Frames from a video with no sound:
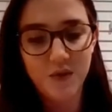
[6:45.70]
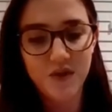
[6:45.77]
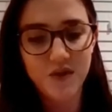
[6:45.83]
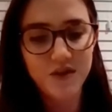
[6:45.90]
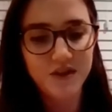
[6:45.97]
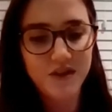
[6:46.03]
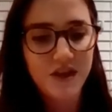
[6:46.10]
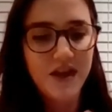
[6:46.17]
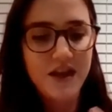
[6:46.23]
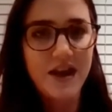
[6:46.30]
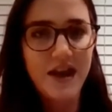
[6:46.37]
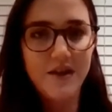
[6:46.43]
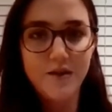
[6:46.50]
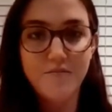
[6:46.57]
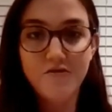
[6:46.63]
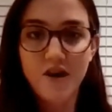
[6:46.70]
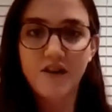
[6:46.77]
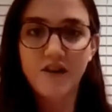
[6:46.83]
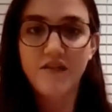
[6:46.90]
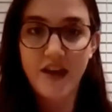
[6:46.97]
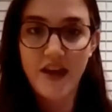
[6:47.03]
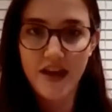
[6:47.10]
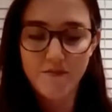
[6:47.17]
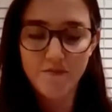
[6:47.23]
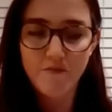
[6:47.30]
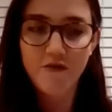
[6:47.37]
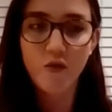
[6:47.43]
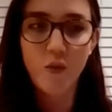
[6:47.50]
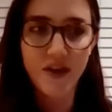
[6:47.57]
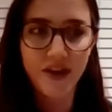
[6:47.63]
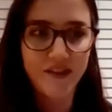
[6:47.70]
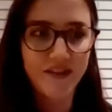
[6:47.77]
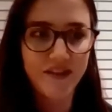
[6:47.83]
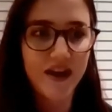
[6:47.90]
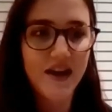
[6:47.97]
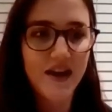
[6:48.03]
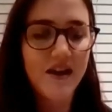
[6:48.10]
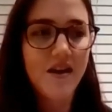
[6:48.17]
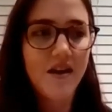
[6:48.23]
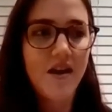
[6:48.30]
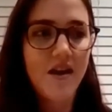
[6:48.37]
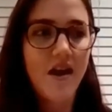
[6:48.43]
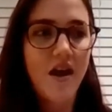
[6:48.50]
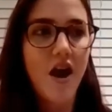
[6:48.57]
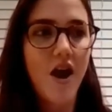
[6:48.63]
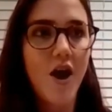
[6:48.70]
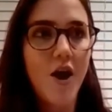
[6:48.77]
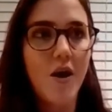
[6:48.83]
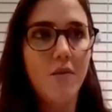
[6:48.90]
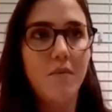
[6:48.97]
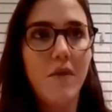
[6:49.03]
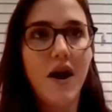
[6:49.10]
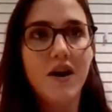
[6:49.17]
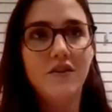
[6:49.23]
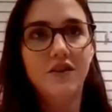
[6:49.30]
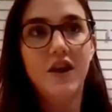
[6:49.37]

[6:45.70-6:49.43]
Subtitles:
Award, and the prize for him for winning that as